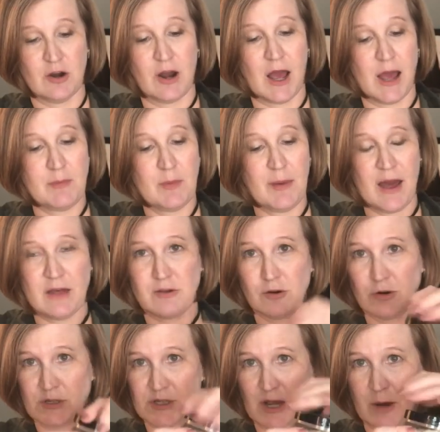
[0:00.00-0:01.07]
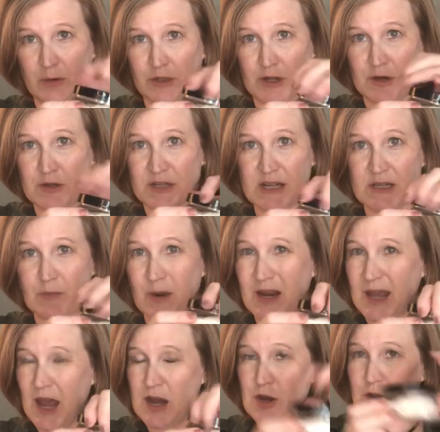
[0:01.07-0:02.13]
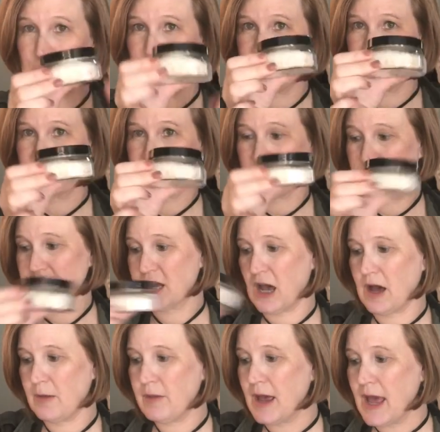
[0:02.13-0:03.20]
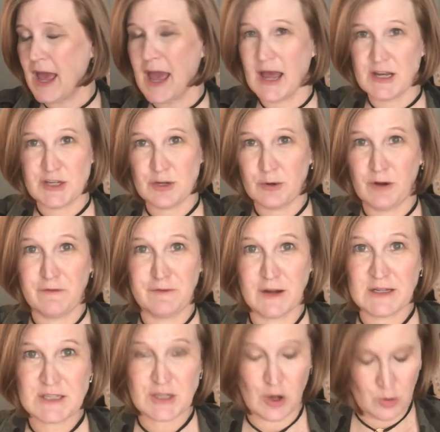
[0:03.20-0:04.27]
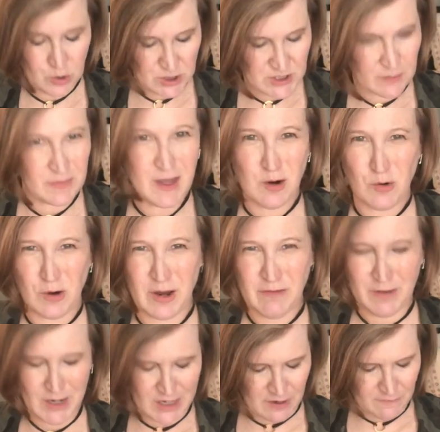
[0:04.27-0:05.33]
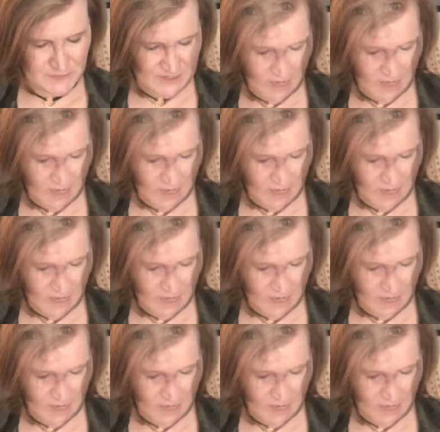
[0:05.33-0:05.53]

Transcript: Now I'm a bath girl, so I will use this. But again, you could put this in a tub and do a foot soak or something, or even gift it.